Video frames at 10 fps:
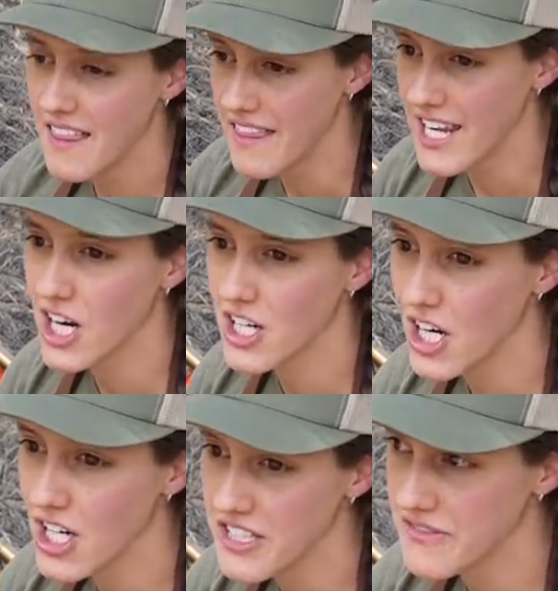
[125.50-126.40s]
They are
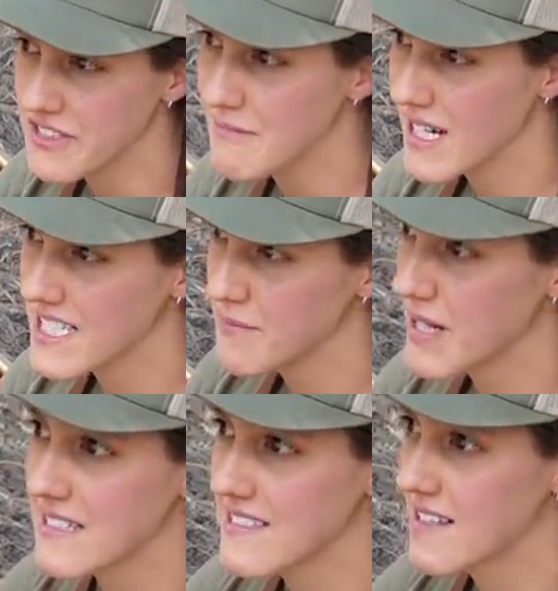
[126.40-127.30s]
all different bike to
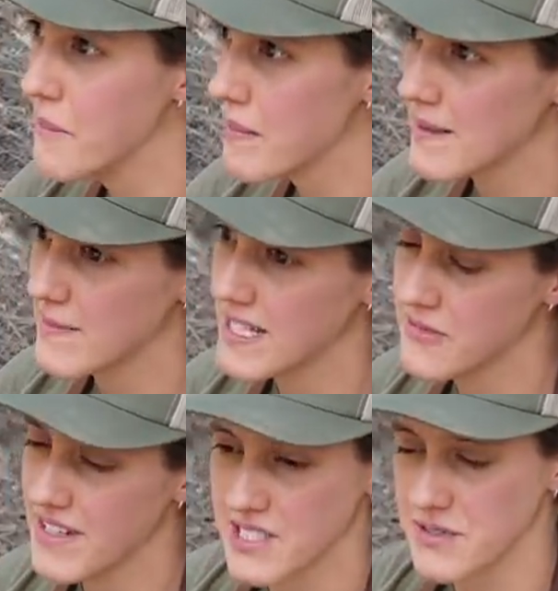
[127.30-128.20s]
bike. Some bike
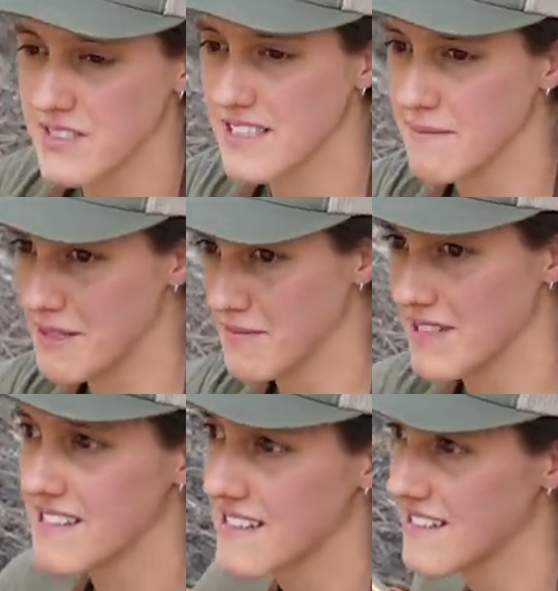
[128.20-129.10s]
manufacturers keep them
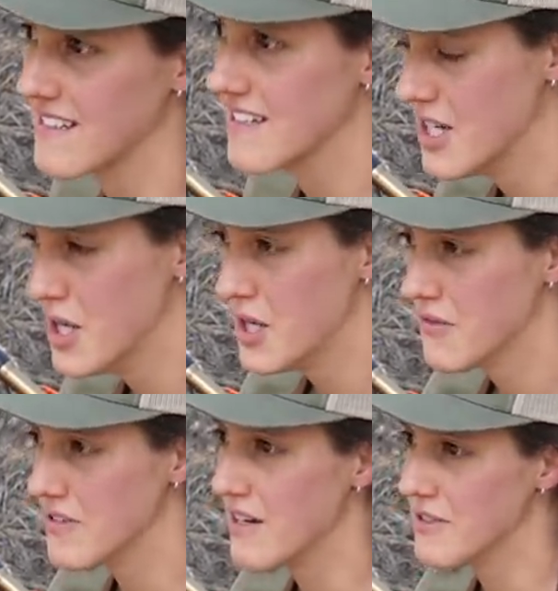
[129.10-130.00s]
consistent
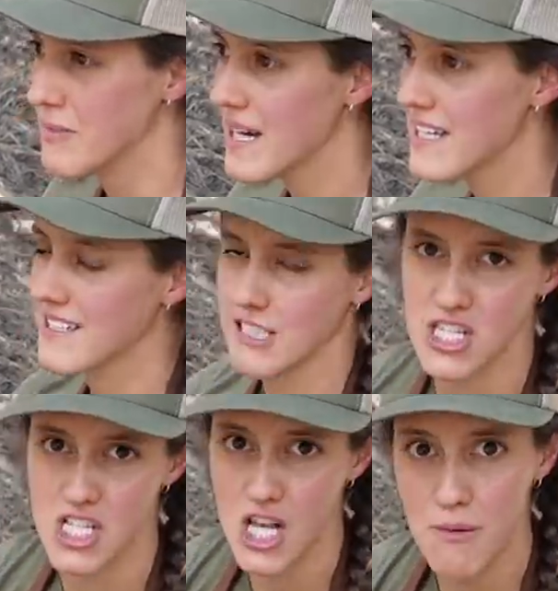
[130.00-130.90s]
for every bike,
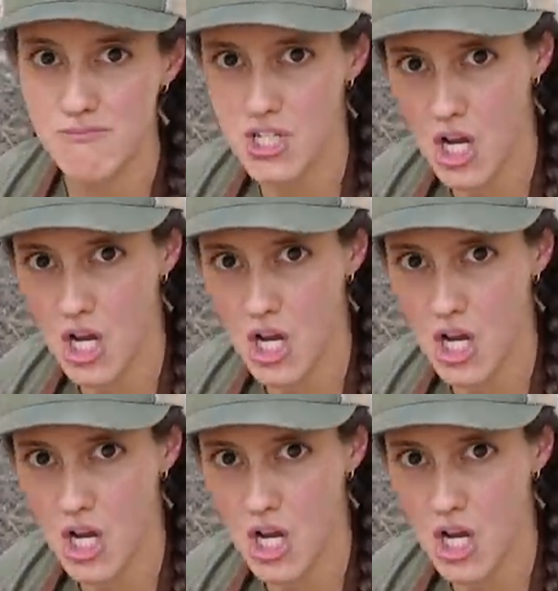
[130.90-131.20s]
some